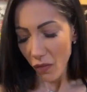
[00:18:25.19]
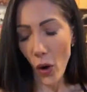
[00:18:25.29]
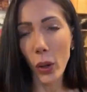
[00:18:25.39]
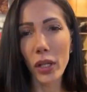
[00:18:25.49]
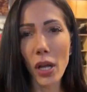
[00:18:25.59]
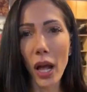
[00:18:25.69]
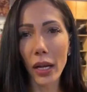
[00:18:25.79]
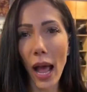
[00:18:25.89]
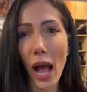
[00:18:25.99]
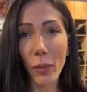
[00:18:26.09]
focus
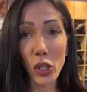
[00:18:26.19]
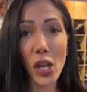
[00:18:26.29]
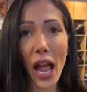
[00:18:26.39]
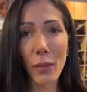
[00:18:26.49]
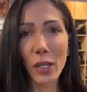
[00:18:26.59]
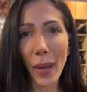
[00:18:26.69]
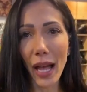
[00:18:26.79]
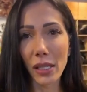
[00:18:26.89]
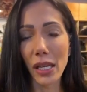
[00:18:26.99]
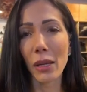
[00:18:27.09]
on how much time is
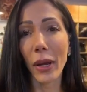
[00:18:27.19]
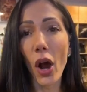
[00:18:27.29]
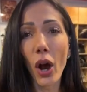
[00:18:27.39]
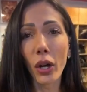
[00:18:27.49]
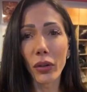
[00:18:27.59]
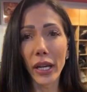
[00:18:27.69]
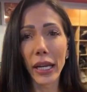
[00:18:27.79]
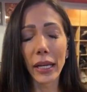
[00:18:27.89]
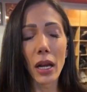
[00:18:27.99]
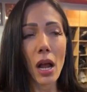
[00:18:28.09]
passing, my heart
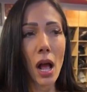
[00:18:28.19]
rate.